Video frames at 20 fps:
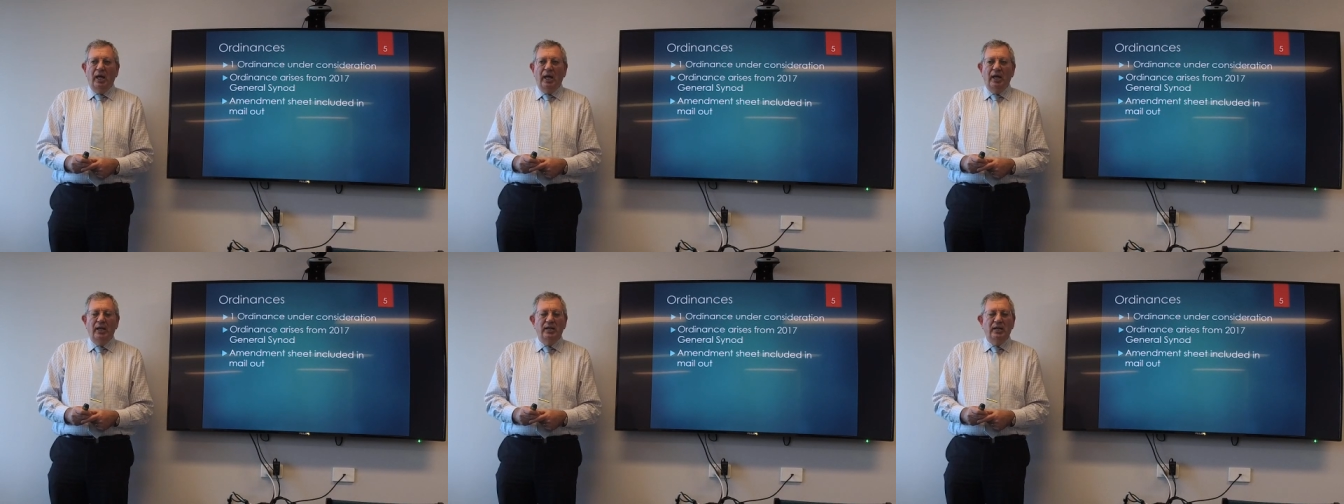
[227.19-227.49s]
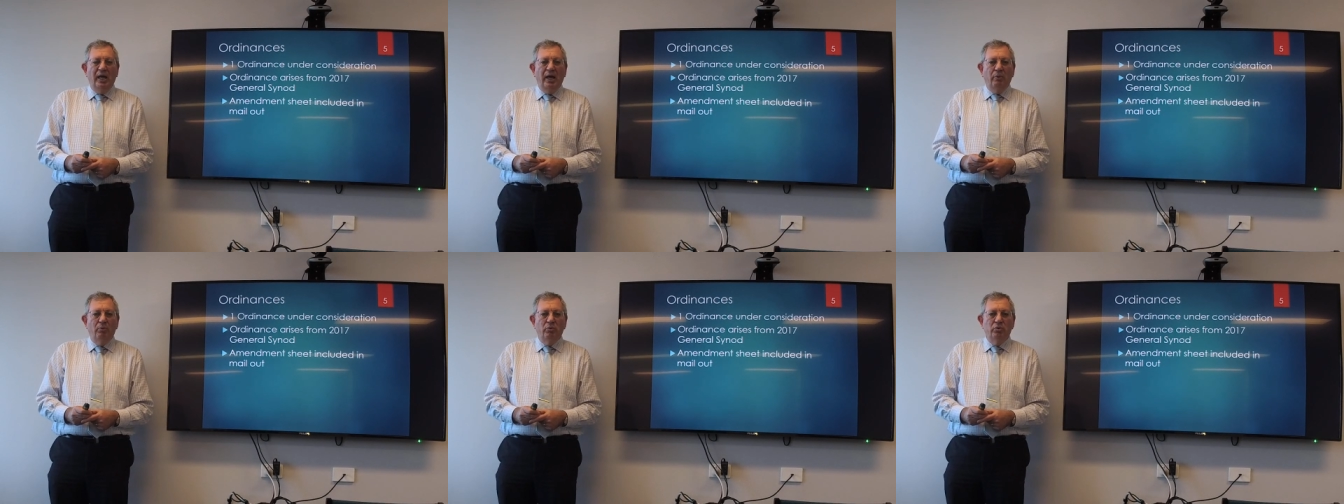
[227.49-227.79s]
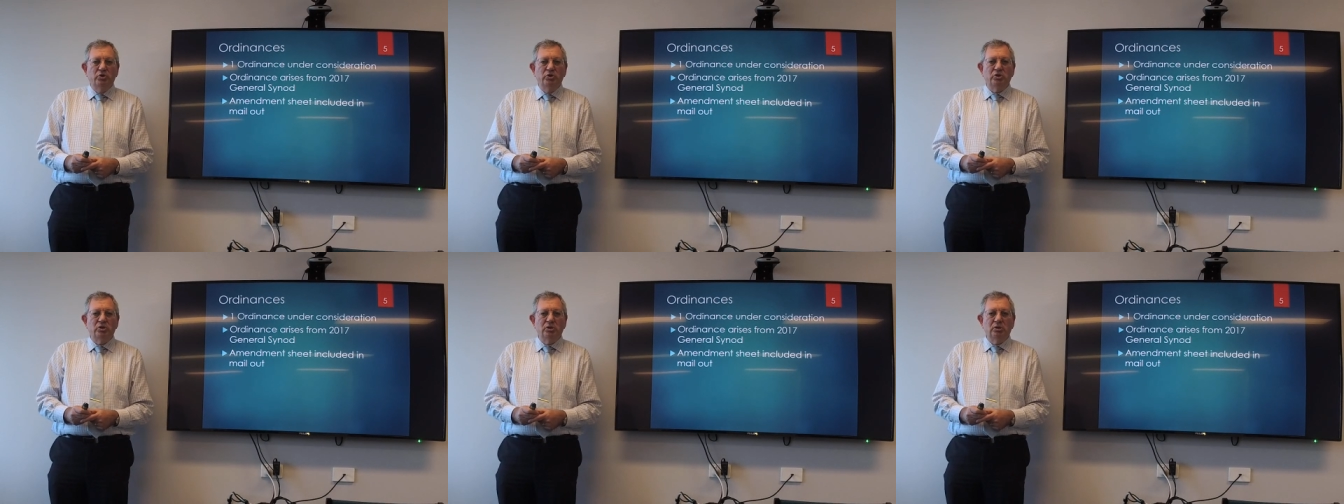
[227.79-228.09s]
and that
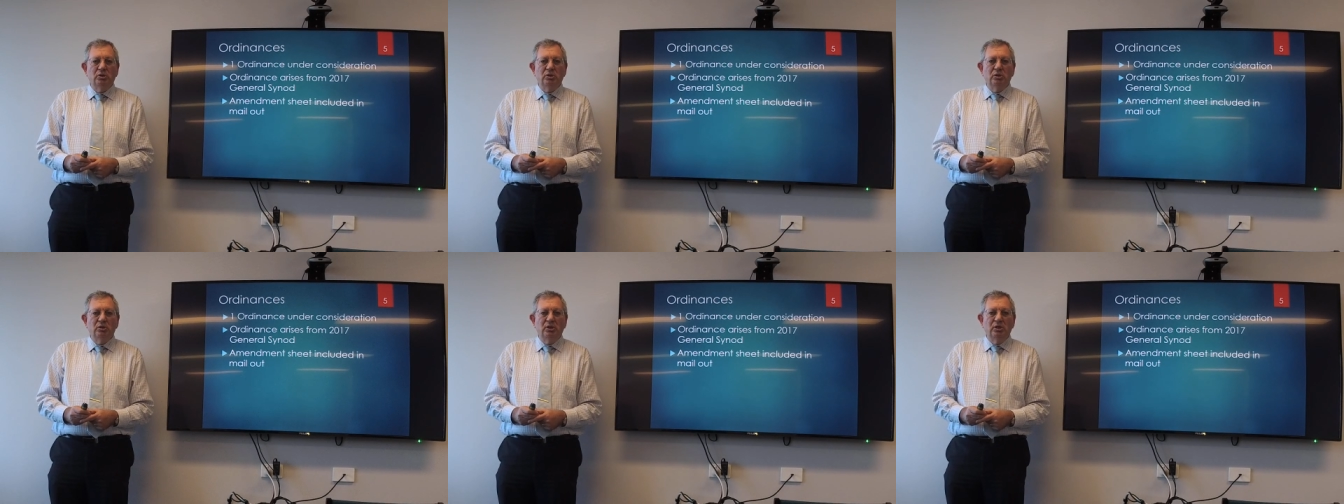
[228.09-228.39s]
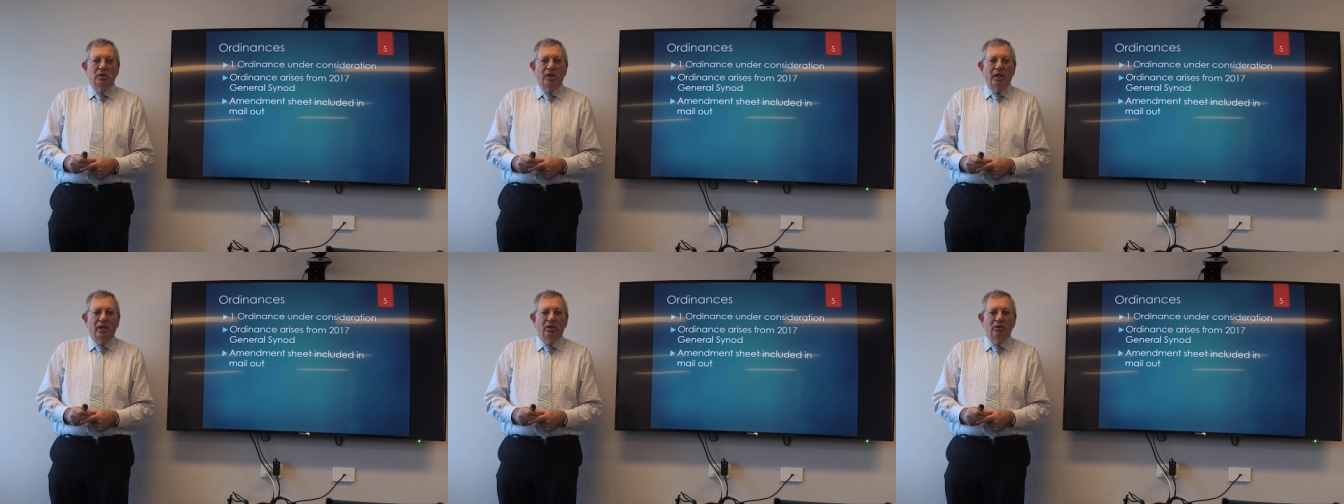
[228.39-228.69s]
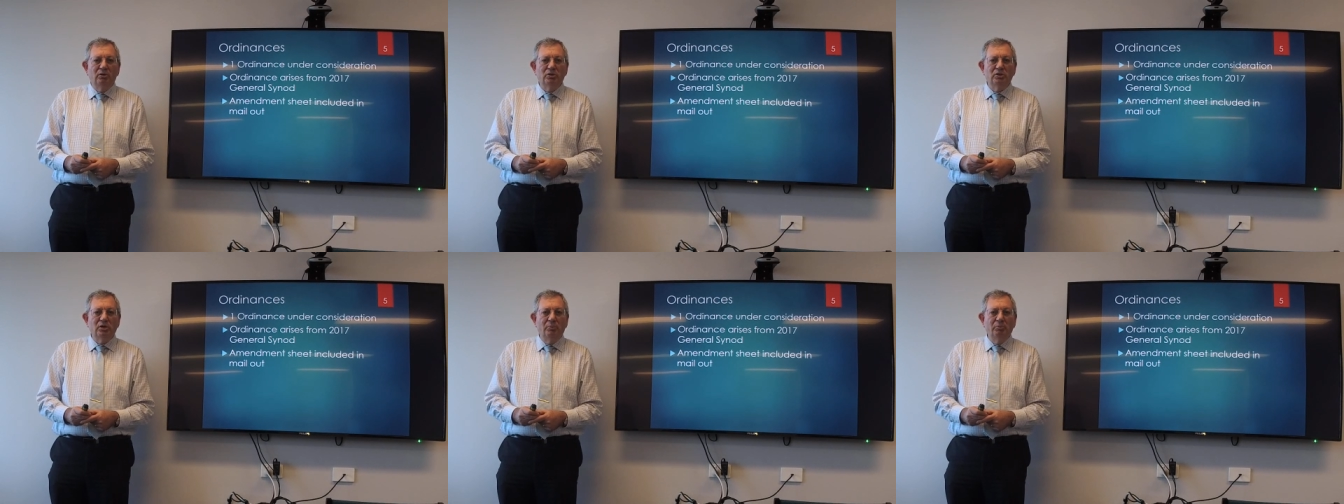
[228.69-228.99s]
was
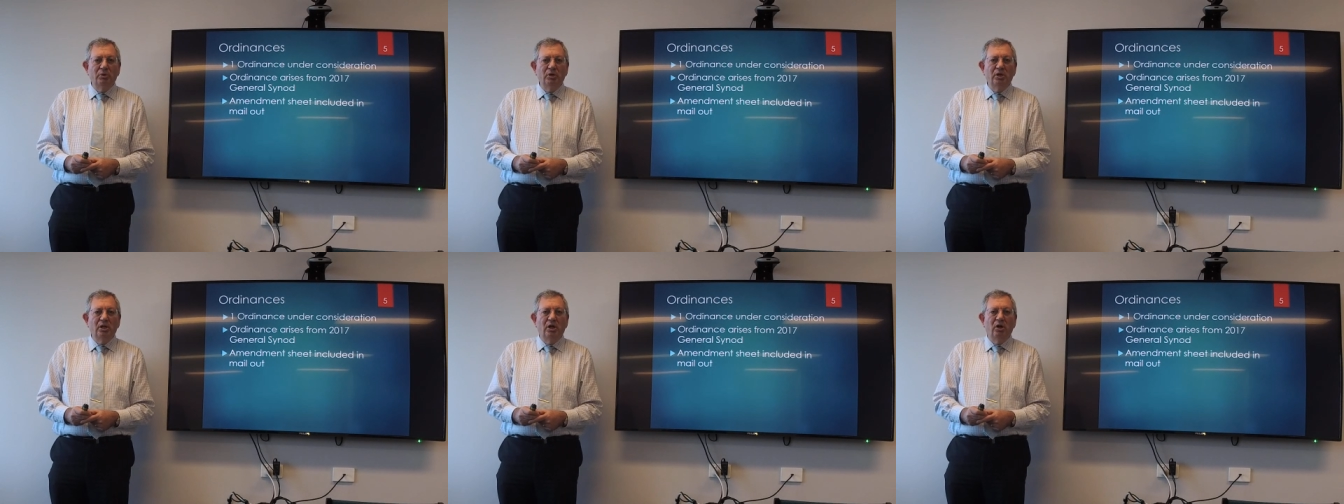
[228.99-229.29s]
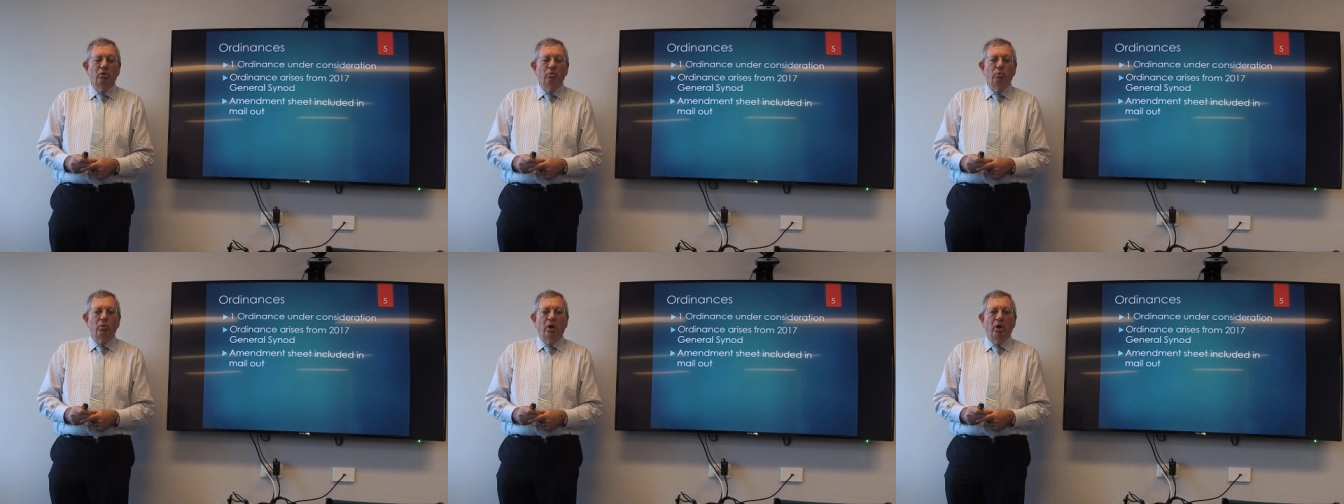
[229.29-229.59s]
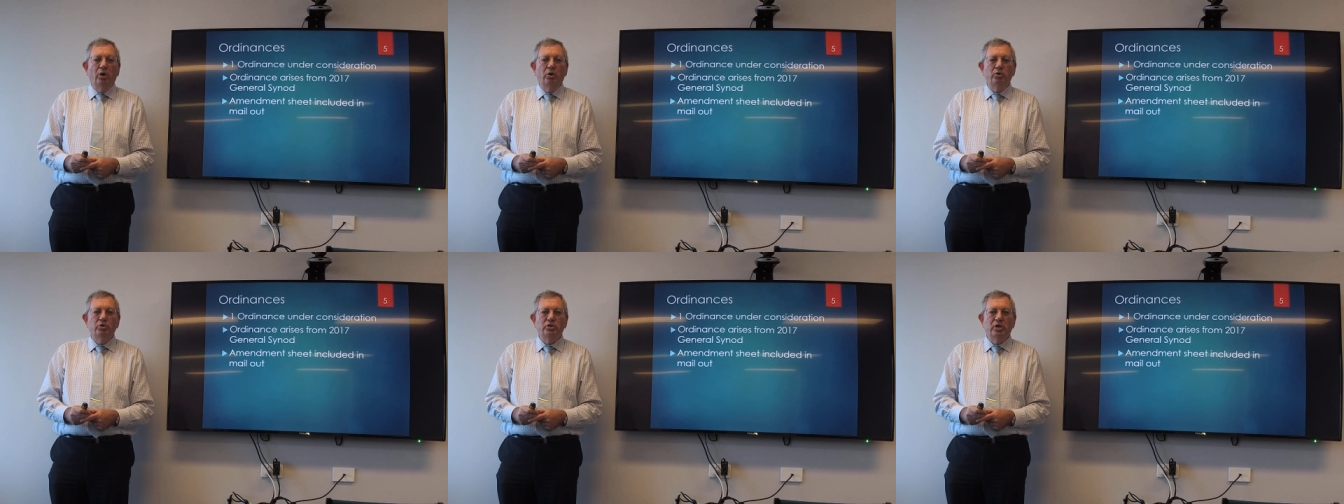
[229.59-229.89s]
something that
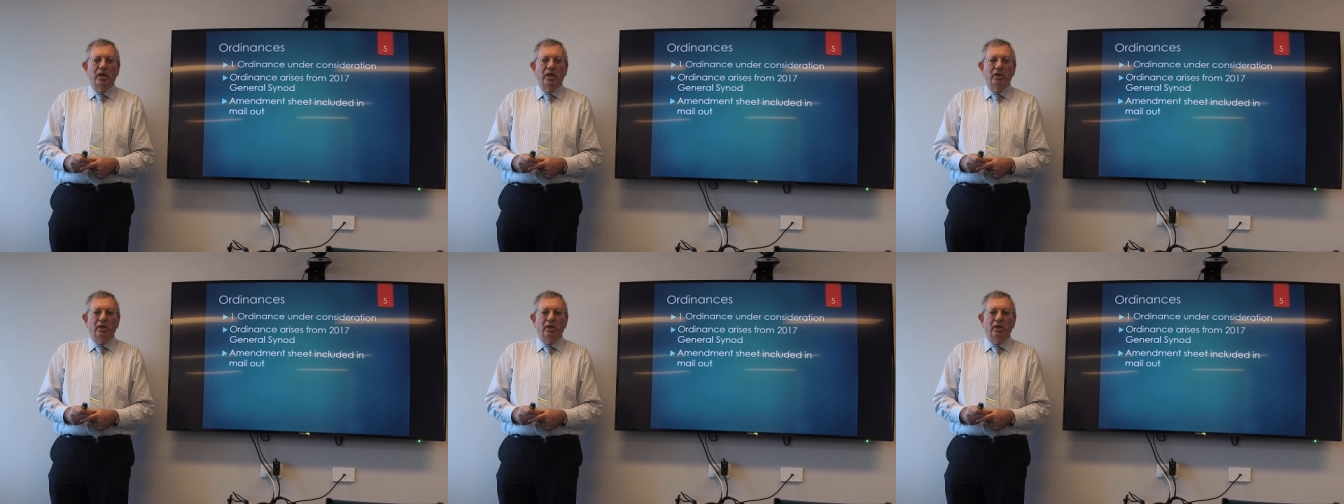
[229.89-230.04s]
arose